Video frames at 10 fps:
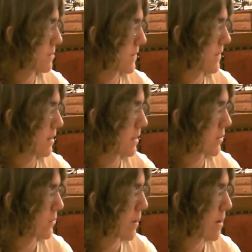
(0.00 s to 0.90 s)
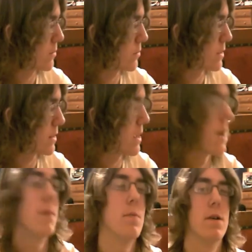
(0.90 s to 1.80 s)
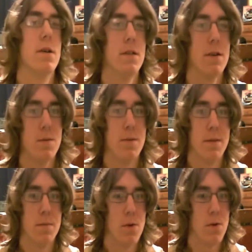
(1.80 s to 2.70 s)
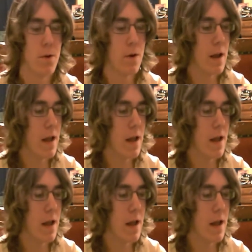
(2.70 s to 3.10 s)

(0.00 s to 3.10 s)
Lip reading: Fiddling around with the iBook a little bit more,